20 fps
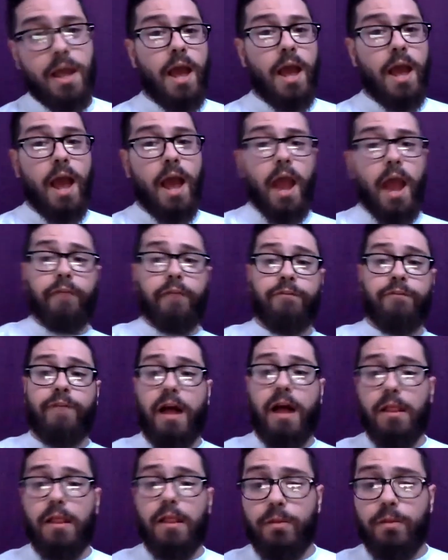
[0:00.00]
And
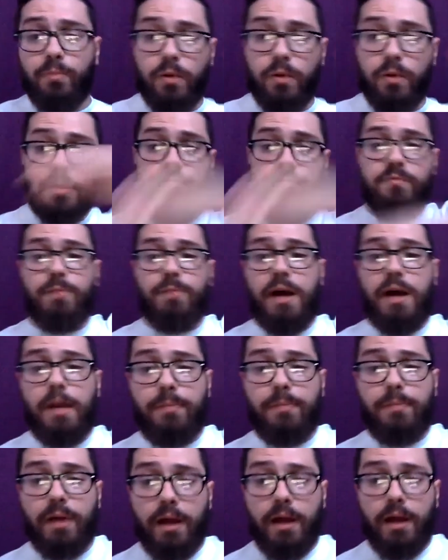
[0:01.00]
follow the Prince of
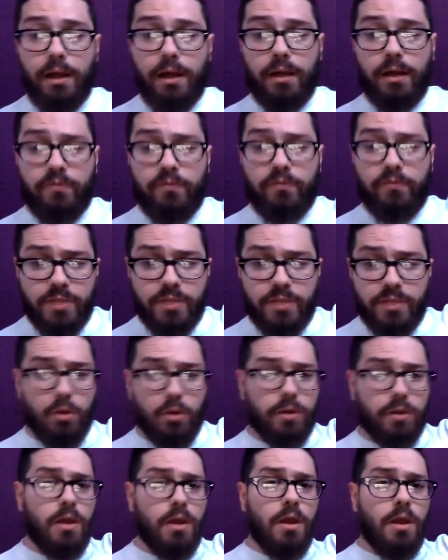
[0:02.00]
Pop on
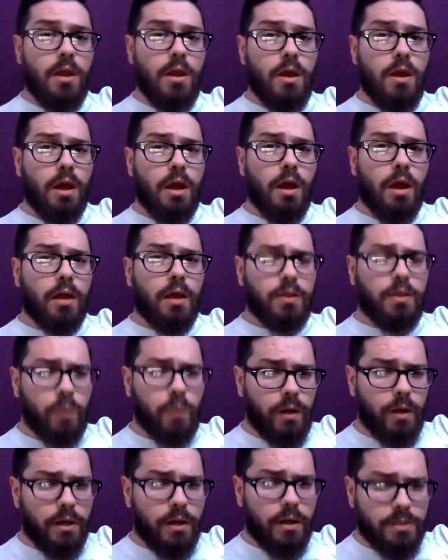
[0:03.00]
Facebook,
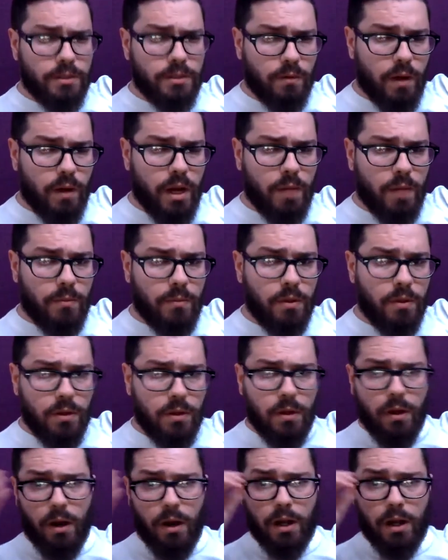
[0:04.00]
Twitter, Instagram,
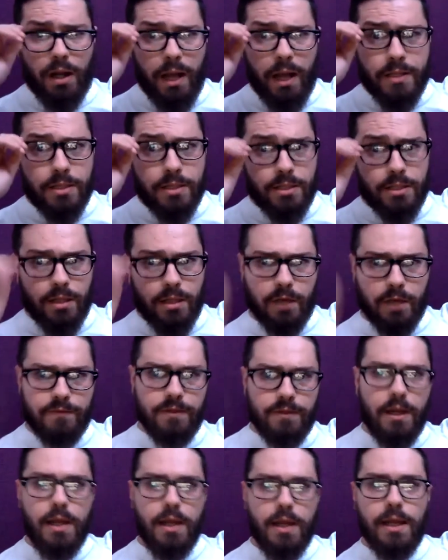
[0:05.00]
all kinds of
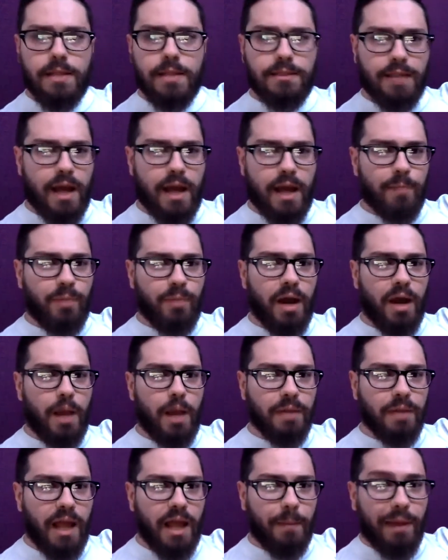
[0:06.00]
stuff. it's a lot of
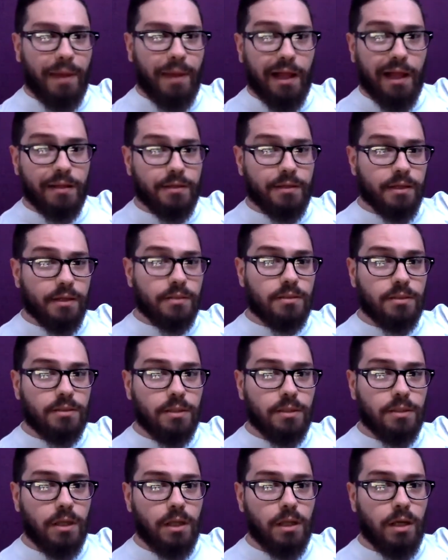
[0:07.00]
pop, a lot of
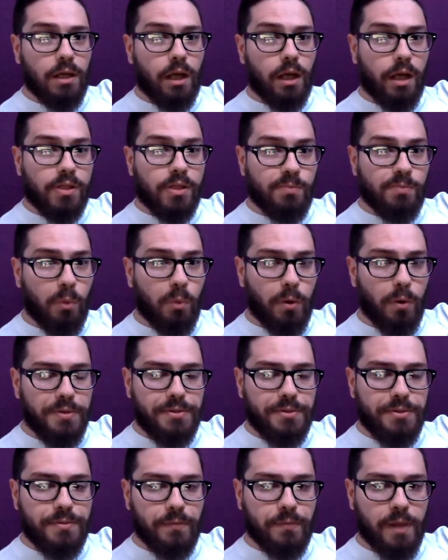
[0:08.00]
politics,
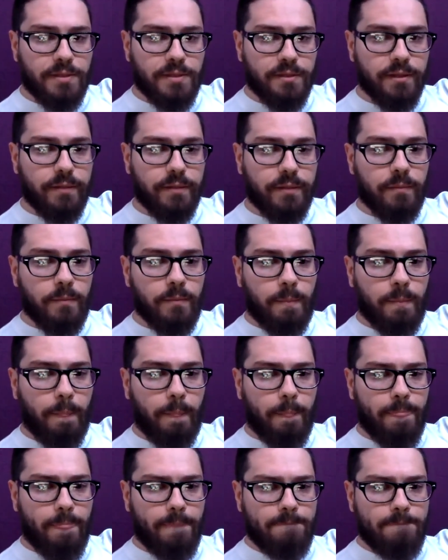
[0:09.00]
sports, wrestling,
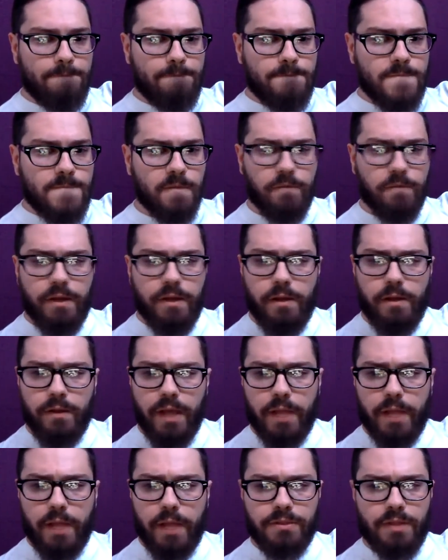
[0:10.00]
video
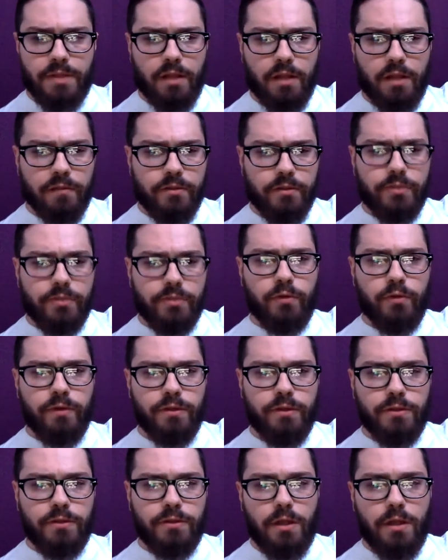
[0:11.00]
games, television,
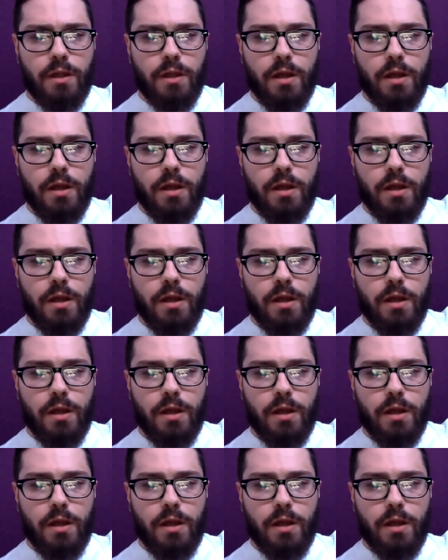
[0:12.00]
movies.